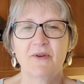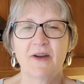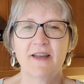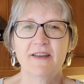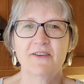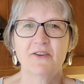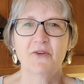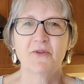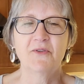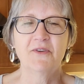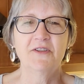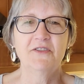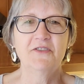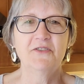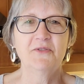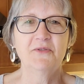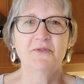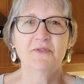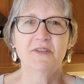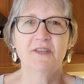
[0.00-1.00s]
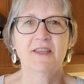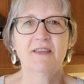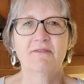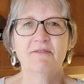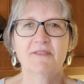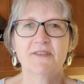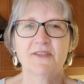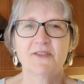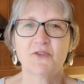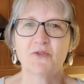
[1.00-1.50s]
I encourage you to give
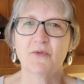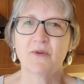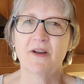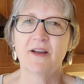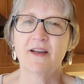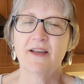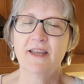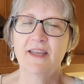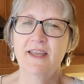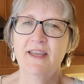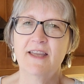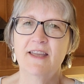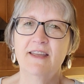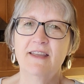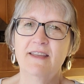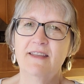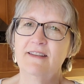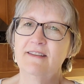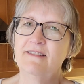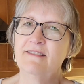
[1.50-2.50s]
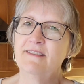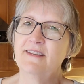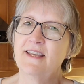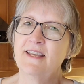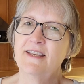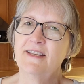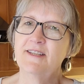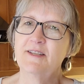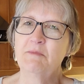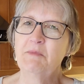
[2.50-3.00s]
this a try and
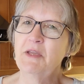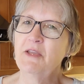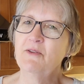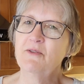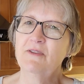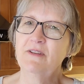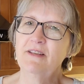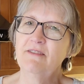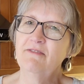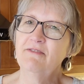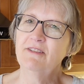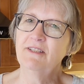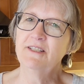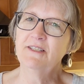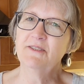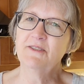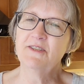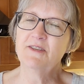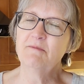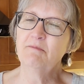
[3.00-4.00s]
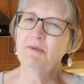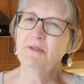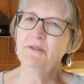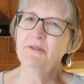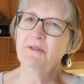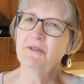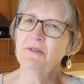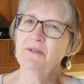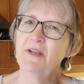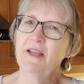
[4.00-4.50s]
to make your life a little
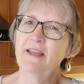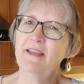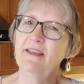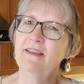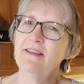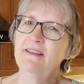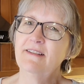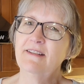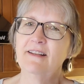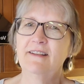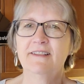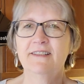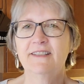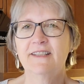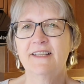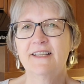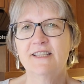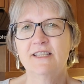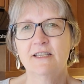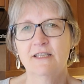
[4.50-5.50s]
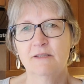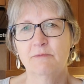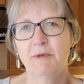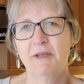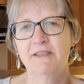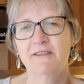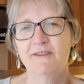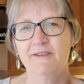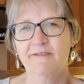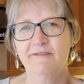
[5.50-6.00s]
simpler and a little less
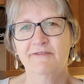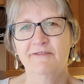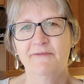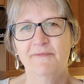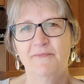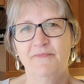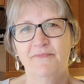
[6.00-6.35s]
expensive.